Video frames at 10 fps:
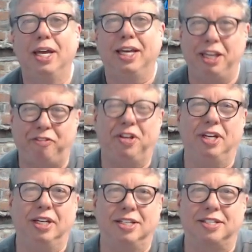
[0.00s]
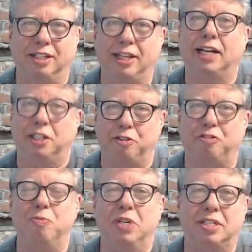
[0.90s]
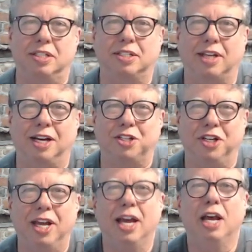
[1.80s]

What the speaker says: if he is elected from this discussion.